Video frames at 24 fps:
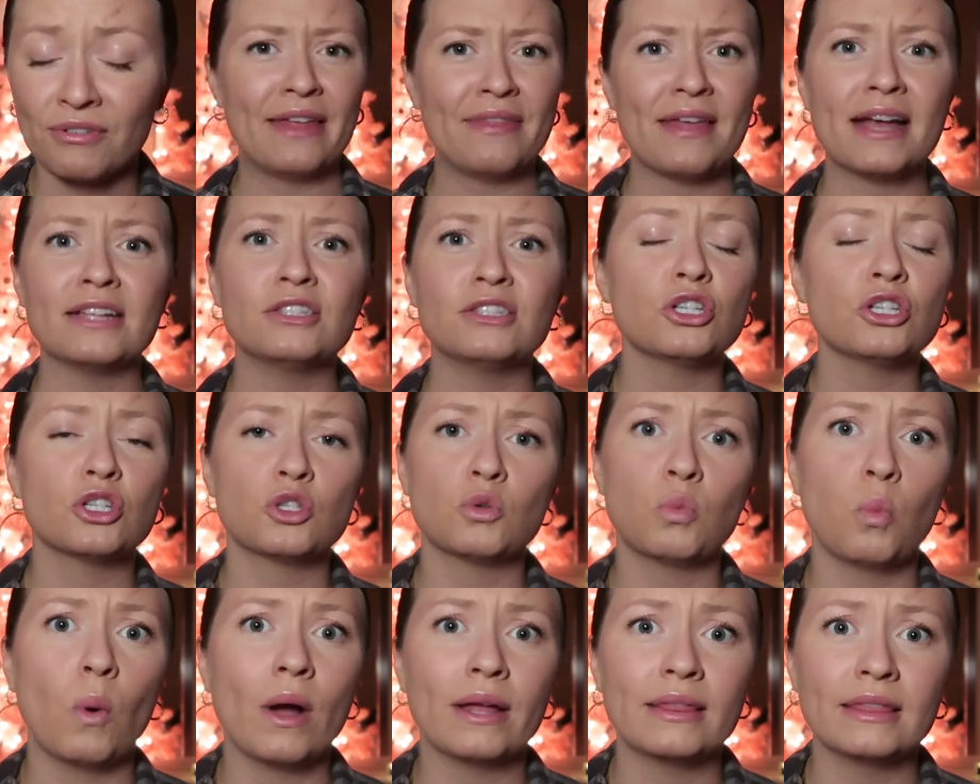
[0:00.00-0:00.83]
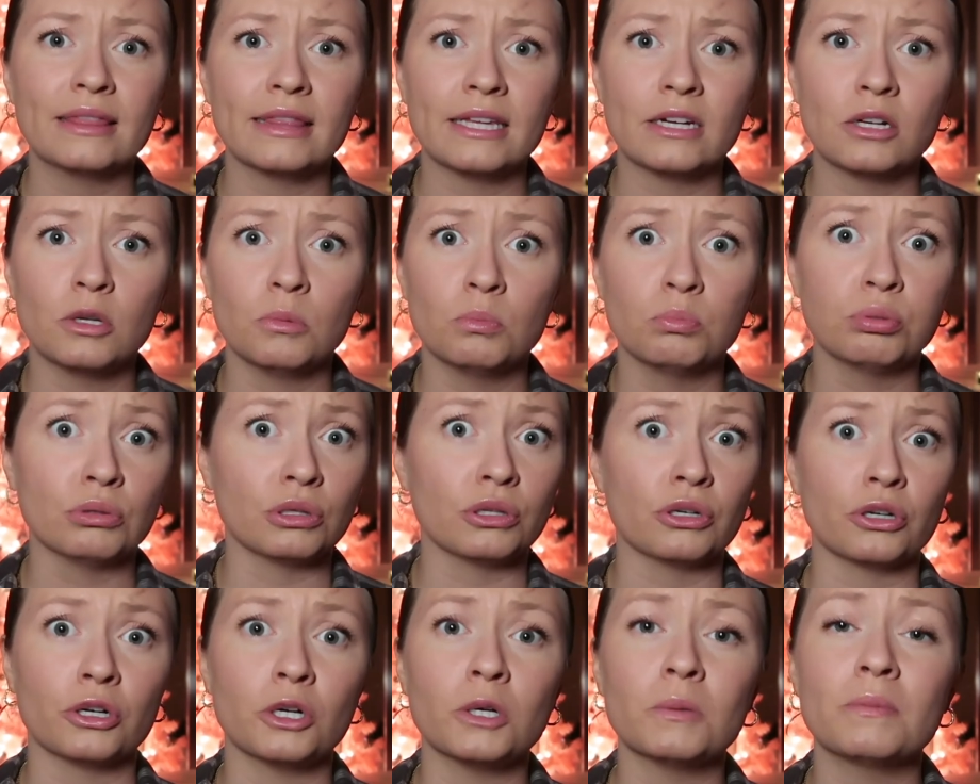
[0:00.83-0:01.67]
And just one little
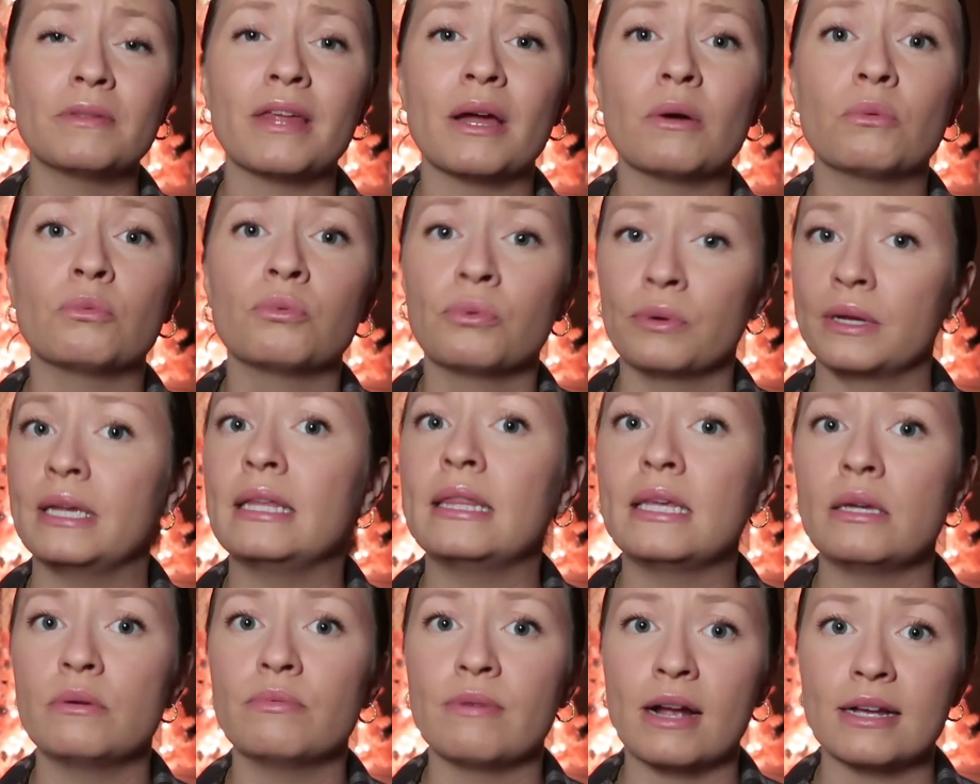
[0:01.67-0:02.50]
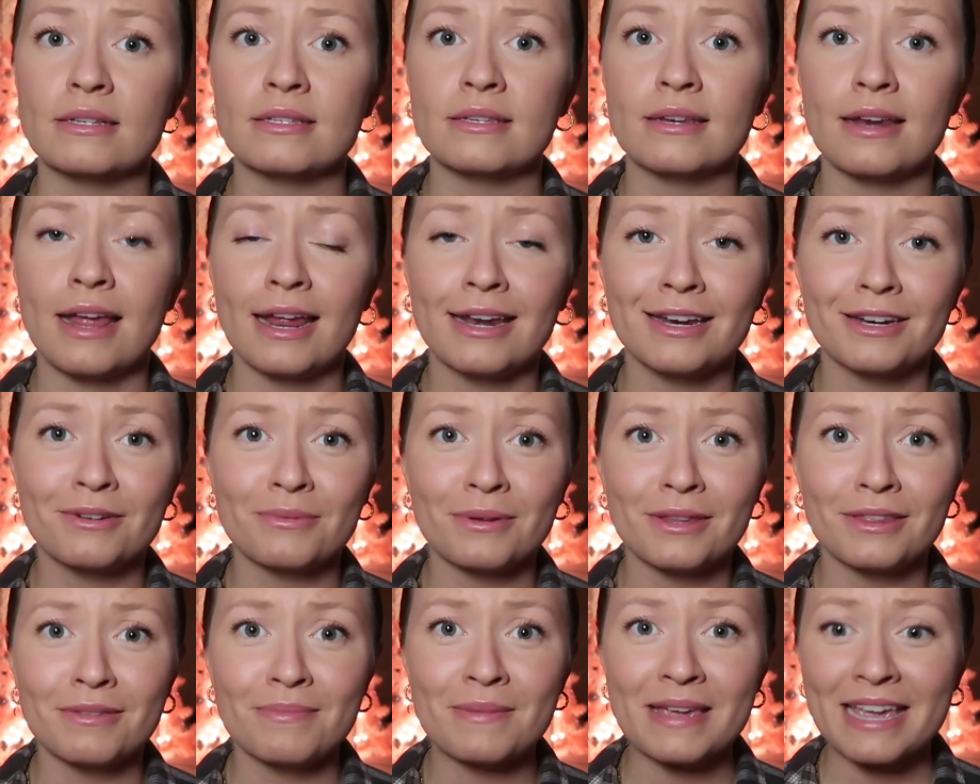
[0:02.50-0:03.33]
blurb that really resonated
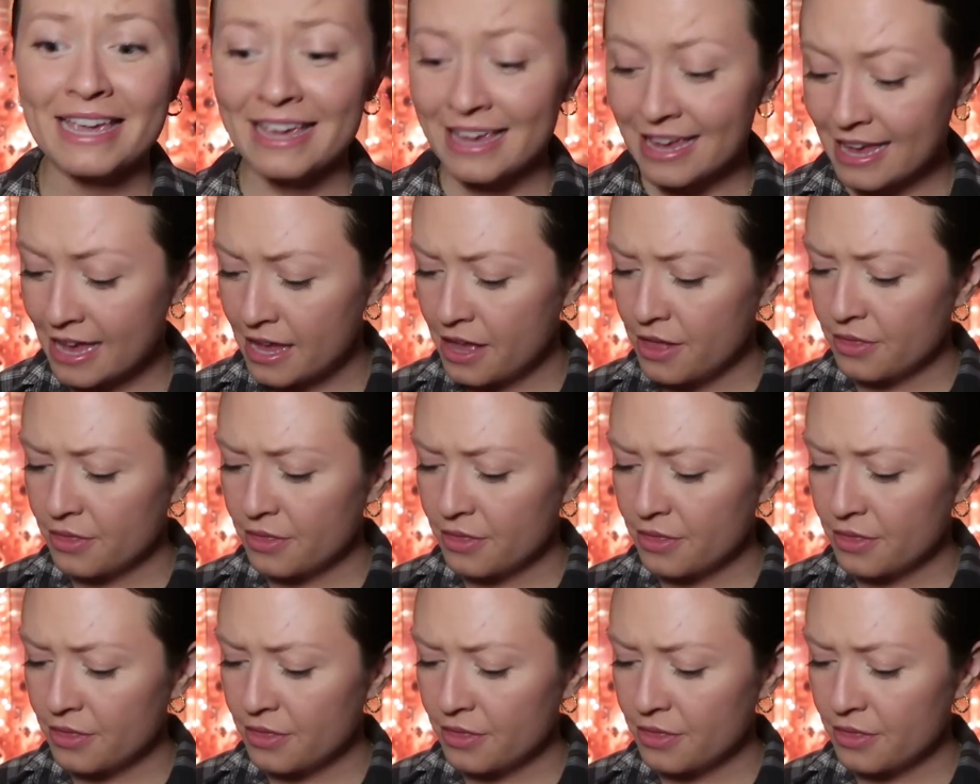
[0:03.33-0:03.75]
with me.